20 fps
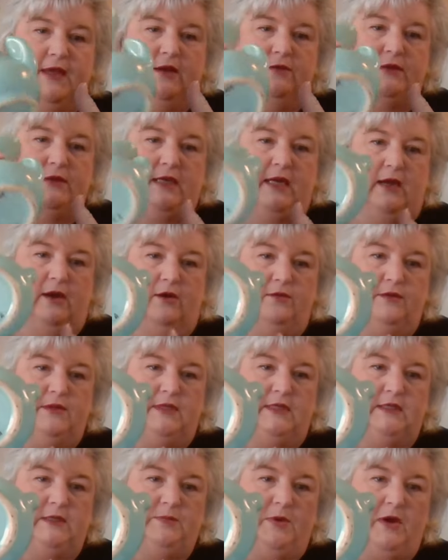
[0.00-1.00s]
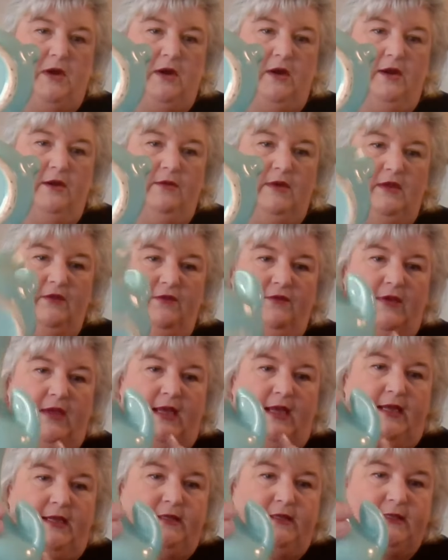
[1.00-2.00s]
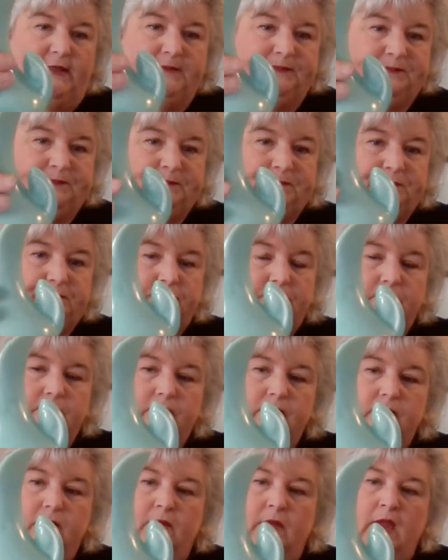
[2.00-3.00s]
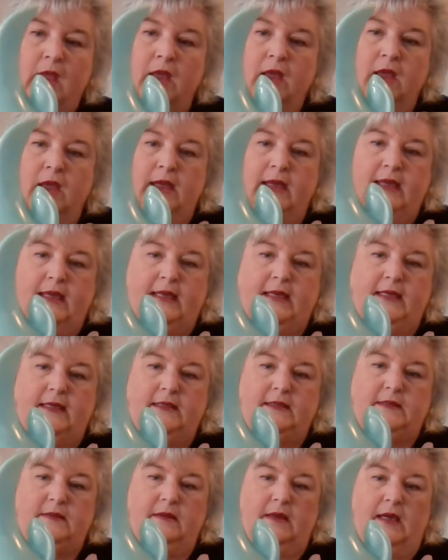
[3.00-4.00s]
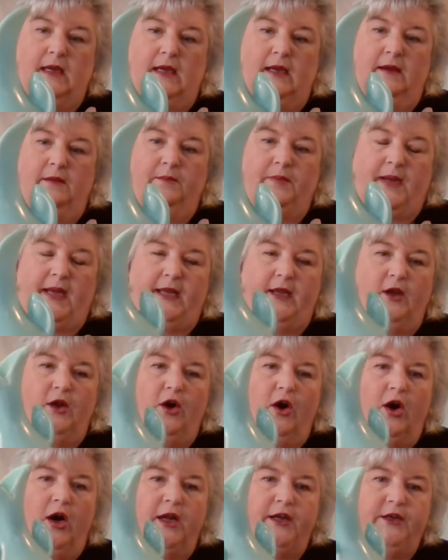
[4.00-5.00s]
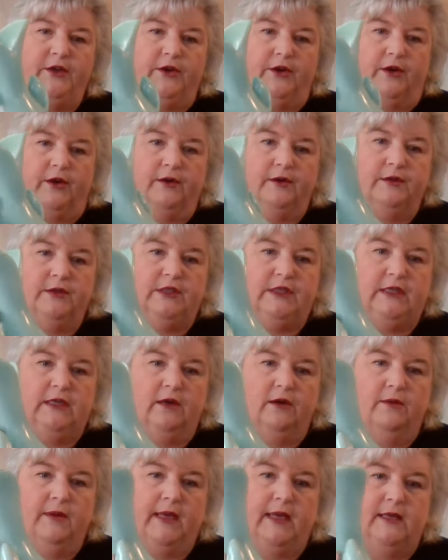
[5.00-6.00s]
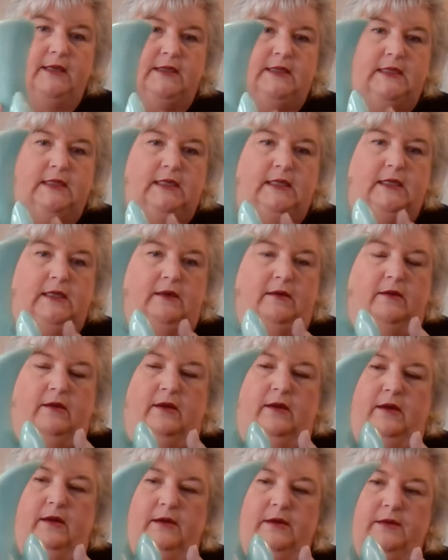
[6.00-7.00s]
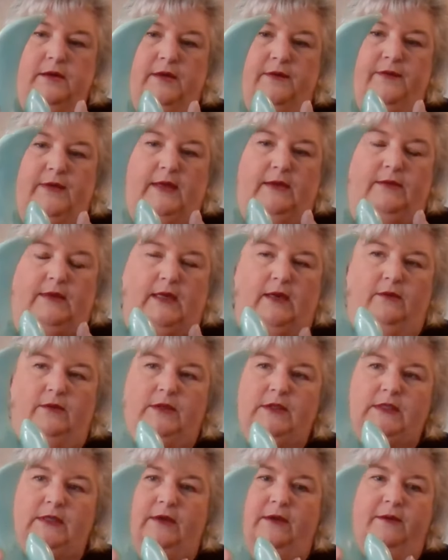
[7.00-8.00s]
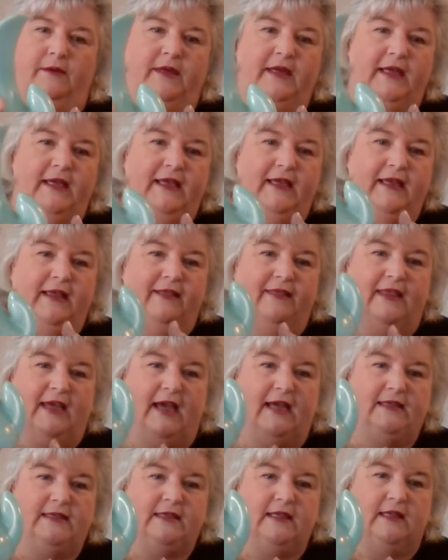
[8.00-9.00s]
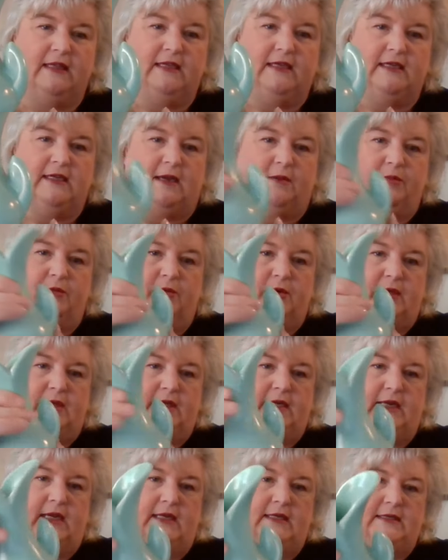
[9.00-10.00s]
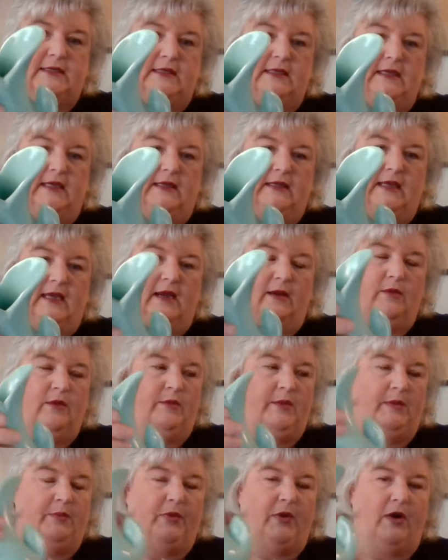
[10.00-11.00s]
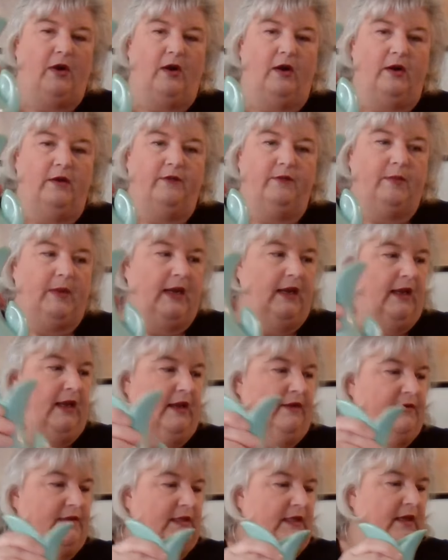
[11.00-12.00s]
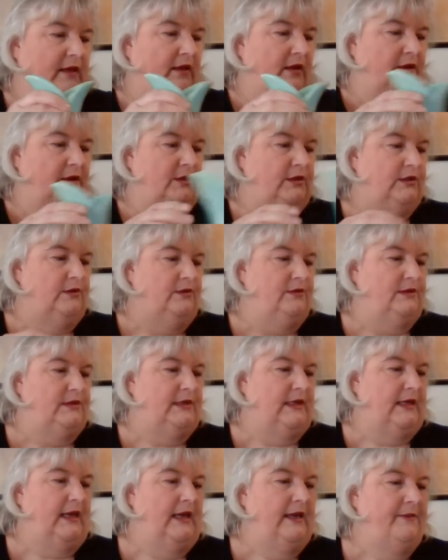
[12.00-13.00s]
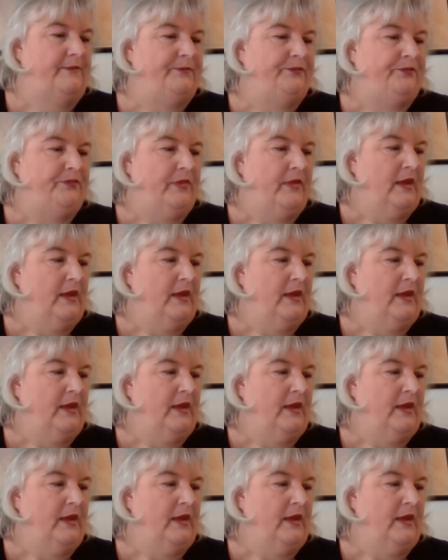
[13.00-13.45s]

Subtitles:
found out, this pottery vase is by Gonder, G-O-N-D-E-R, I found out. So that's cleaned up really nicely, and that will be part of my live sale on Tuesday.